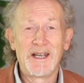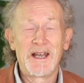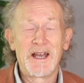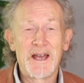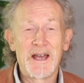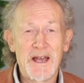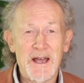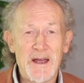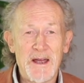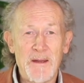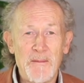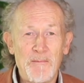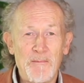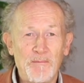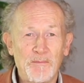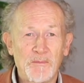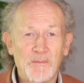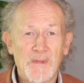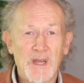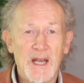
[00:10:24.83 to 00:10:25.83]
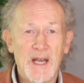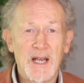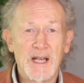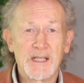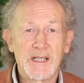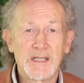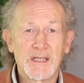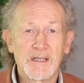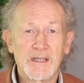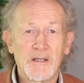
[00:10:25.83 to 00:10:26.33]
And
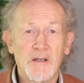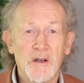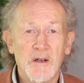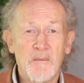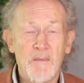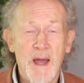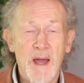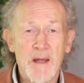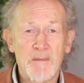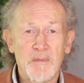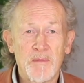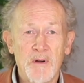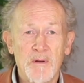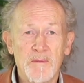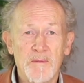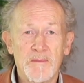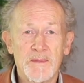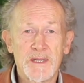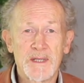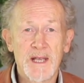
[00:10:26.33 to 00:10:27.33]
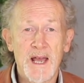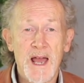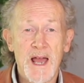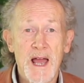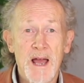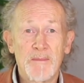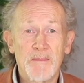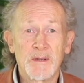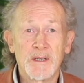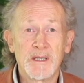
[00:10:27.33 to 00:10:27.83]
a lot of back problems
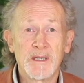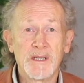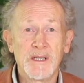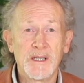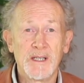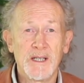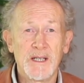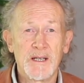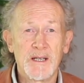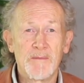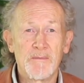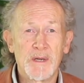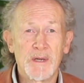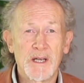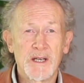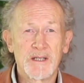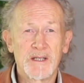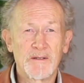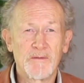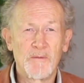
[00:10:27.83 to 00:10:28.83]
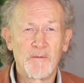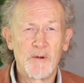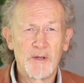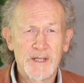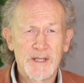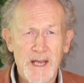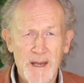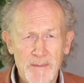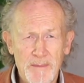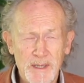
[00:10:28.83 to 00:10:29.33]
happen because of
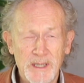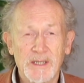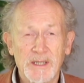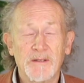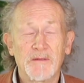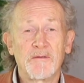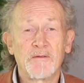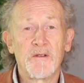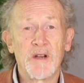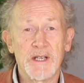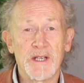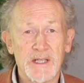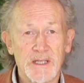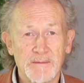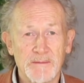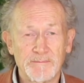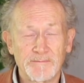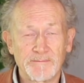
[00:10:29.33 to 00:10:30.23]
what's happening in the front.